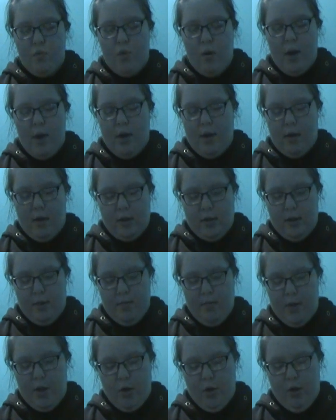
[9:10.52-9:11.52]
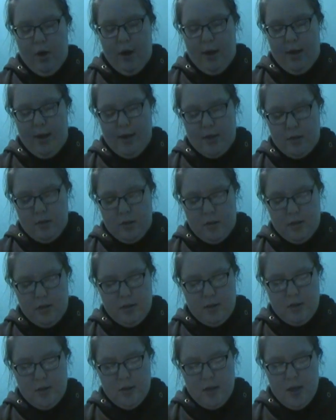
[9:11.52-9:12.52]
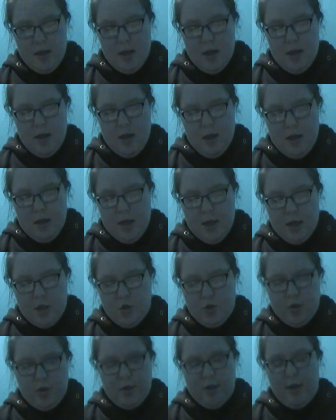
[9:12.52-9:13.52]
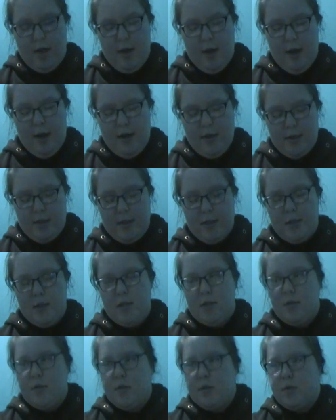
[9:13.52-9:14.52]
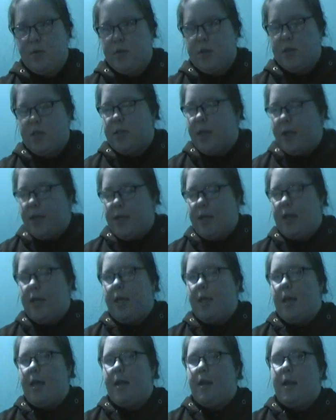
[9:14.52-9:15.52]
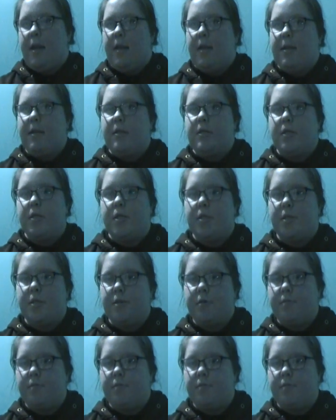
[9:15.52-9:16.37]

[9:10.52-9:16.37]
preying on the mirror, I guess. He's interested in it, he's studying it, and